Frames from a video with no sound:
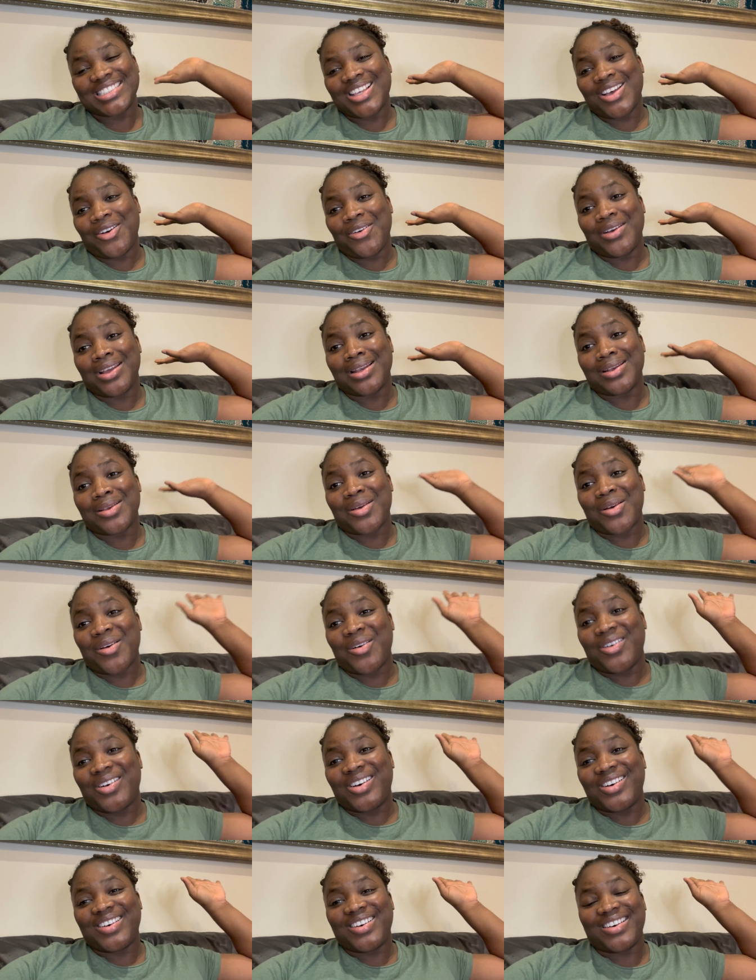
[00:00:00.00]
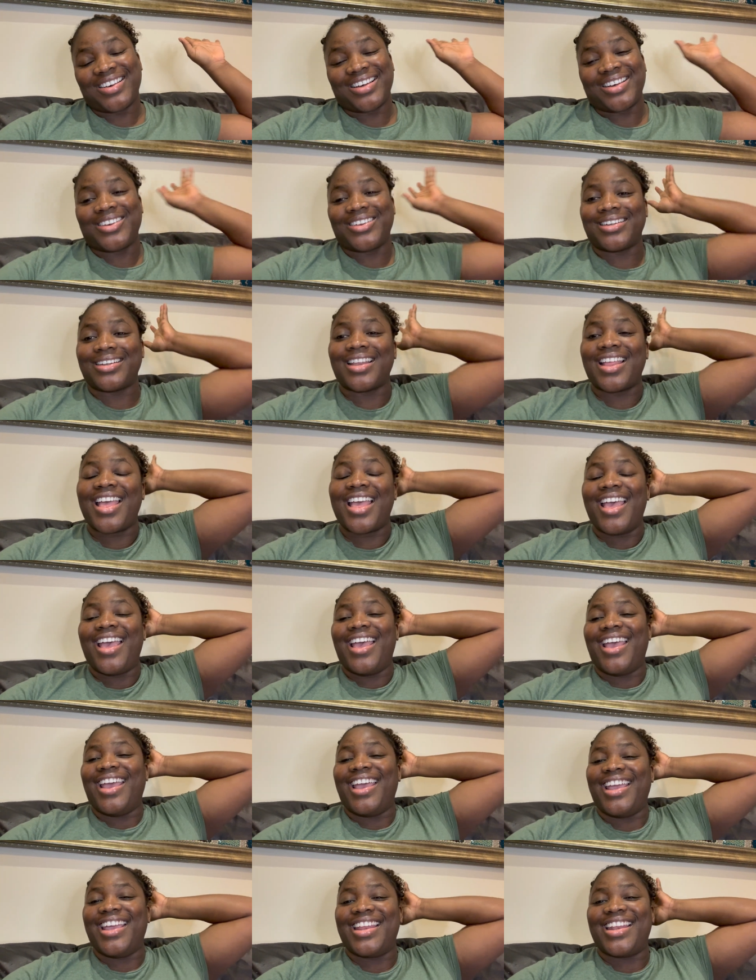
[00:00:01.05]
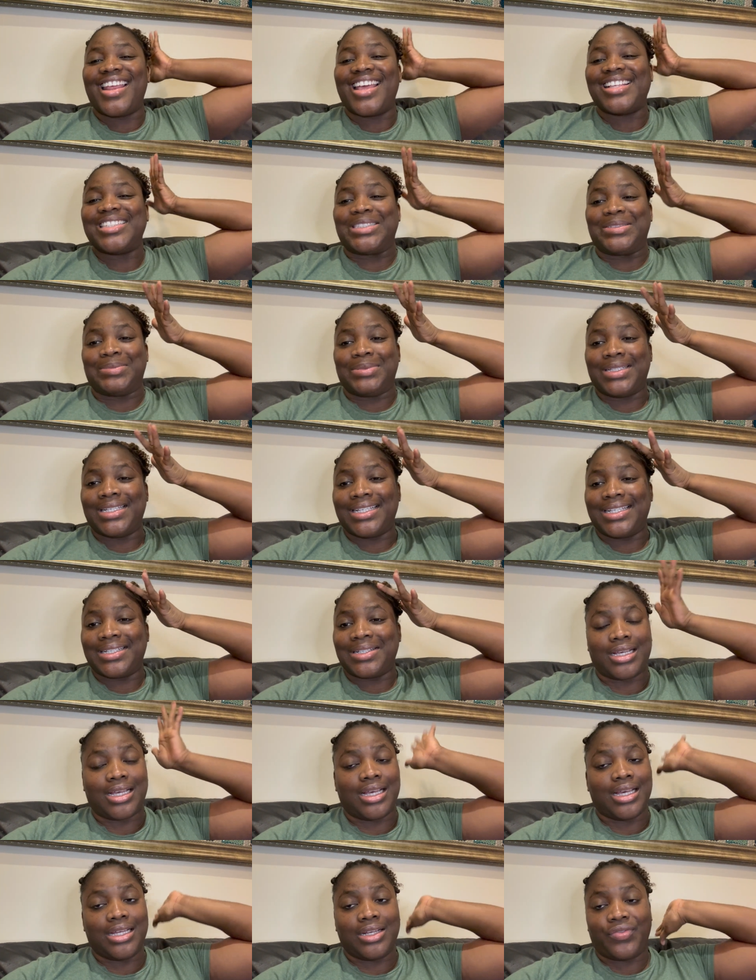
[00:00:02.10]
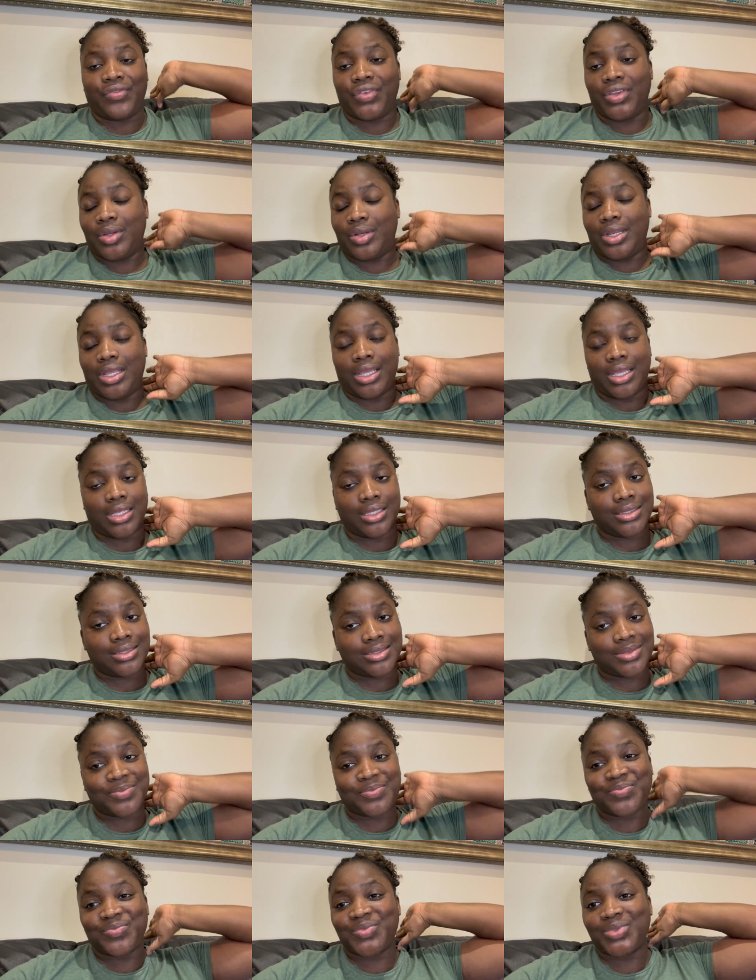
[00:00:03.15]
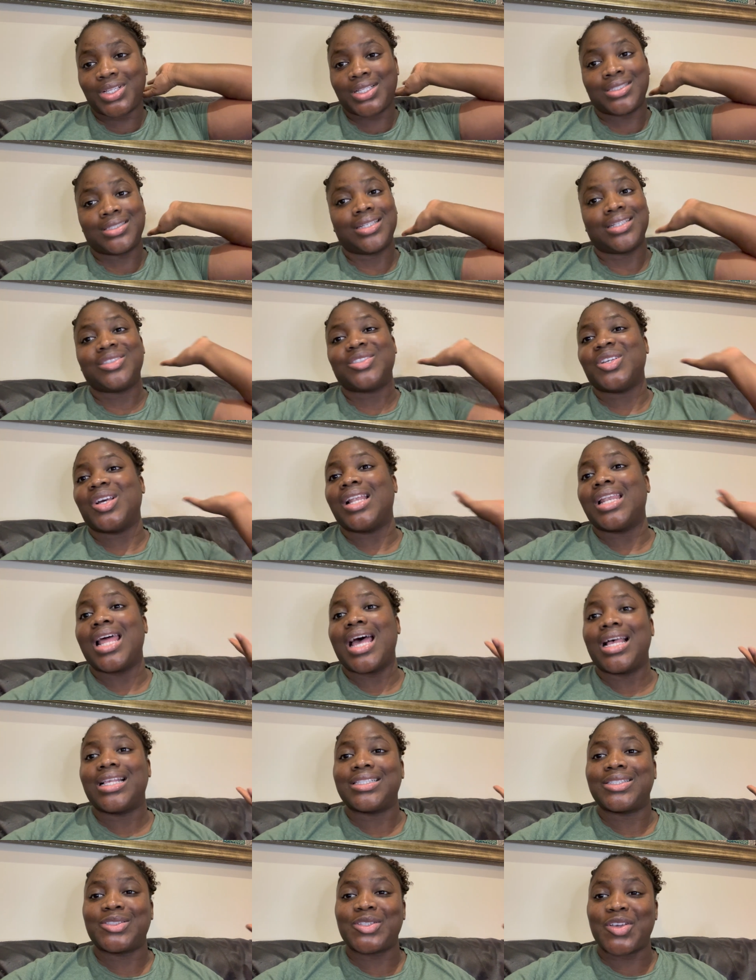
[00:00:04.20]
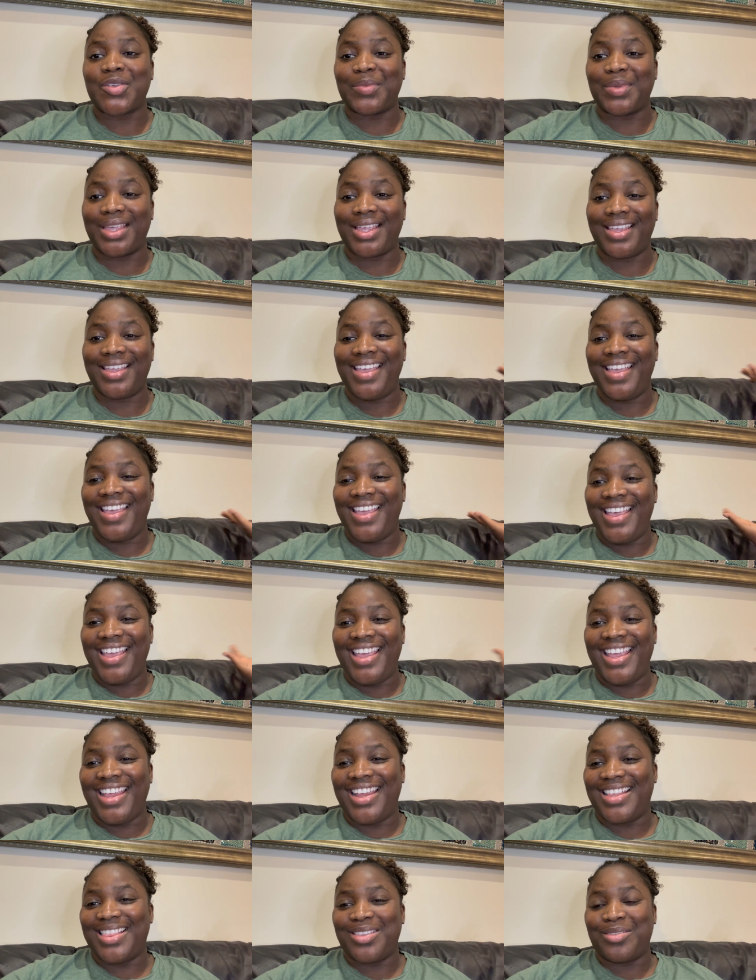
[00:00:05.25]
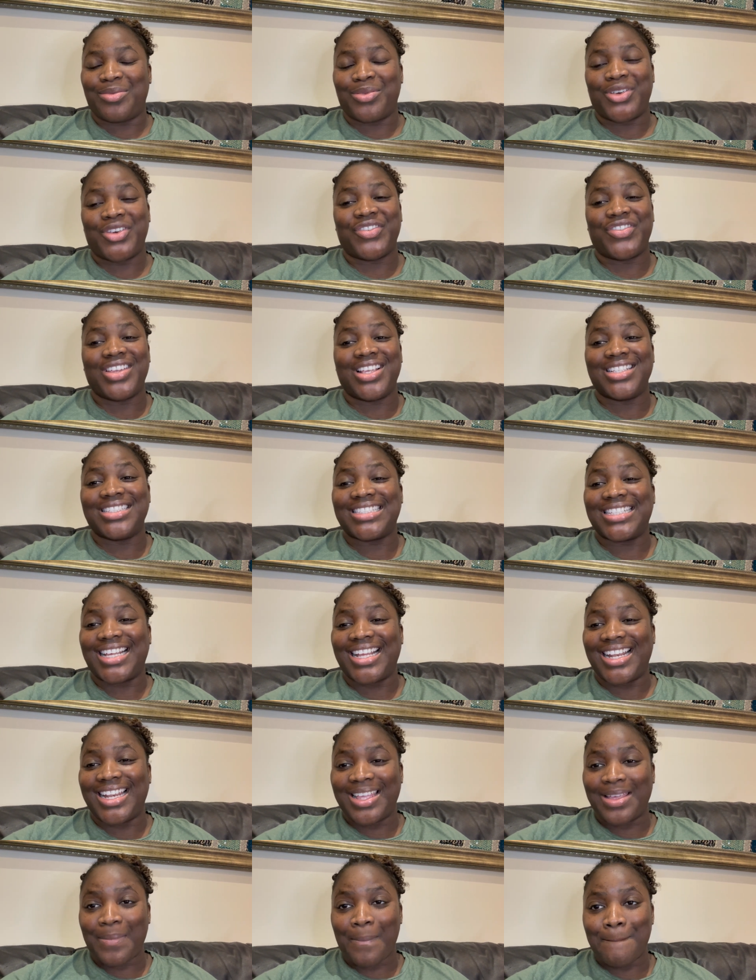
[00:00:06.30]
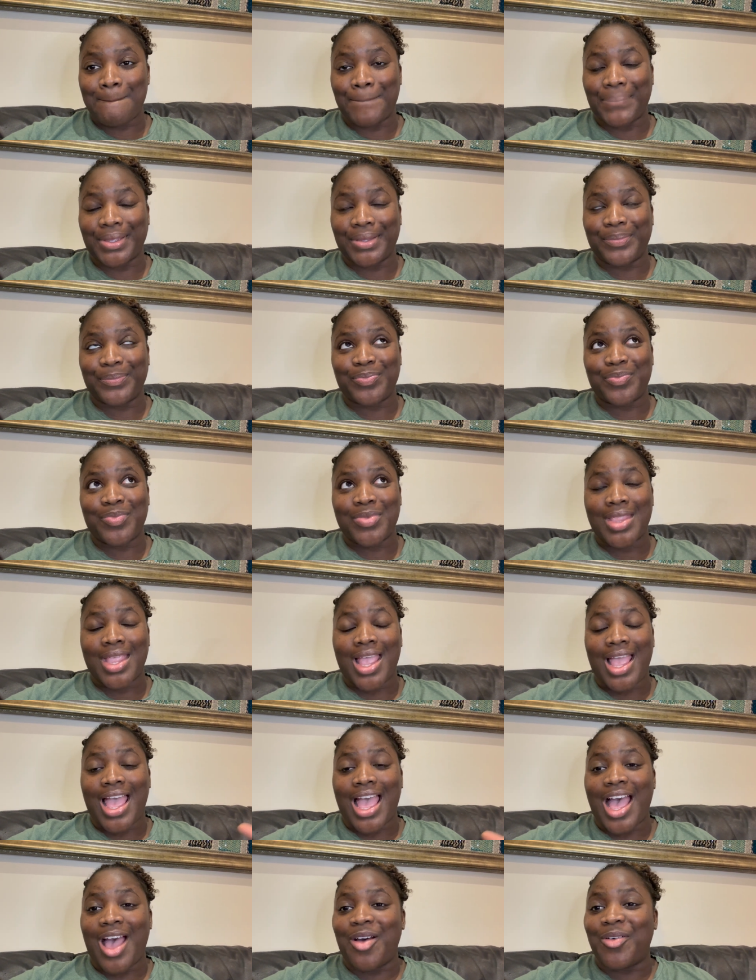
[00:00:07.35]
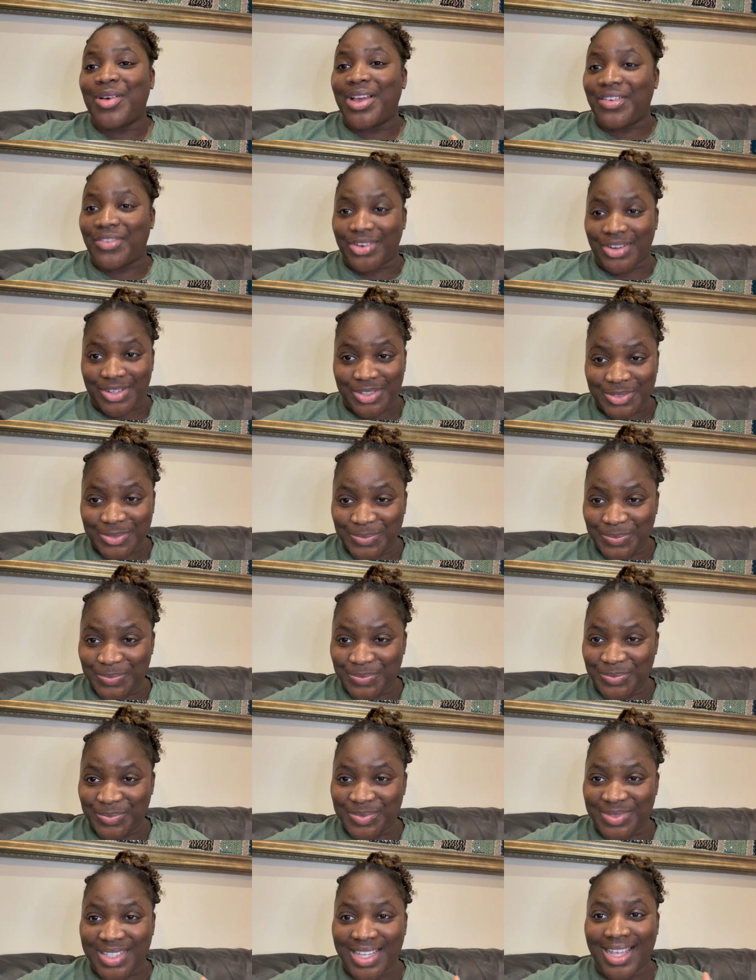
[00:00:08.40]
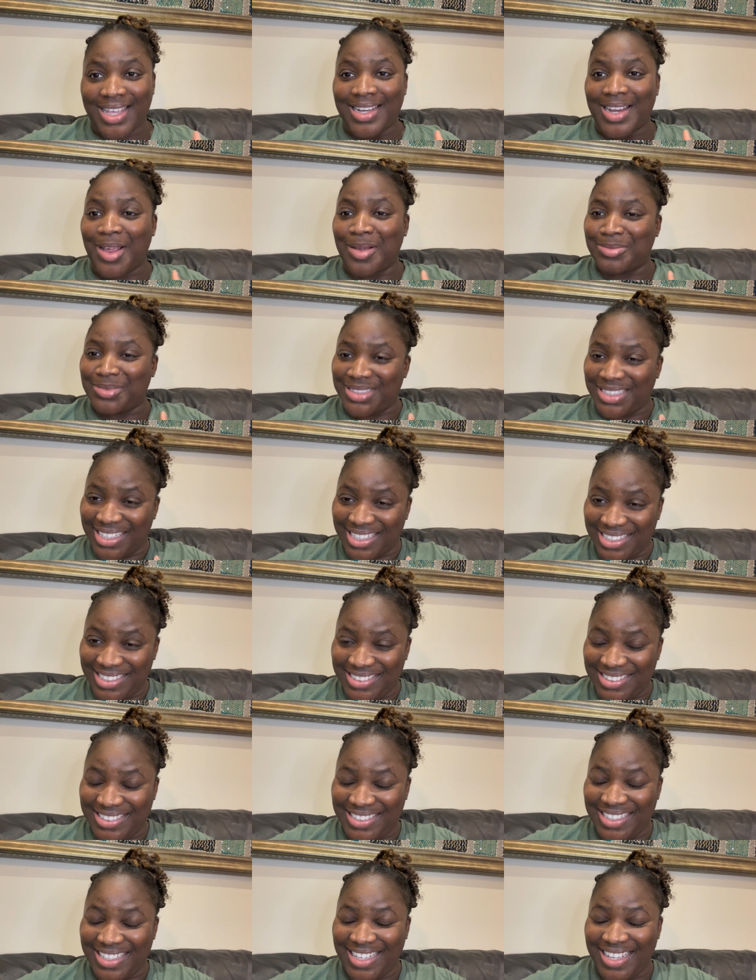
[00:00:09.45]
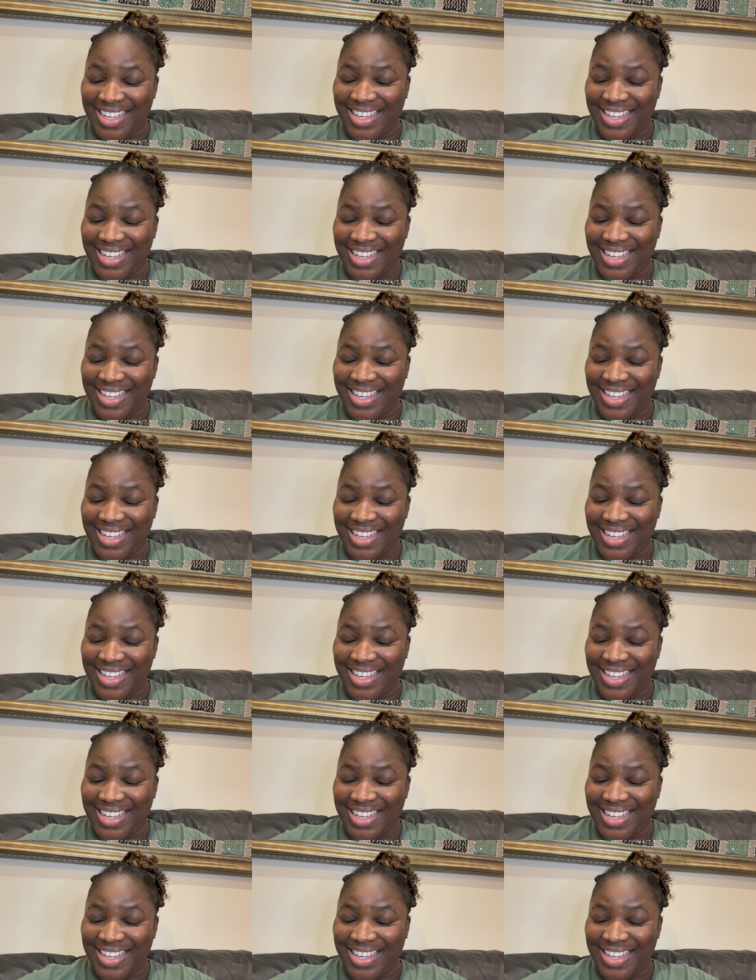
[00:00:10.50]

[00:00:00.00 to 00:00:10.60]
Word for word: going on? It has been a good few days since y'all last saw me in the previous clip. However, an update.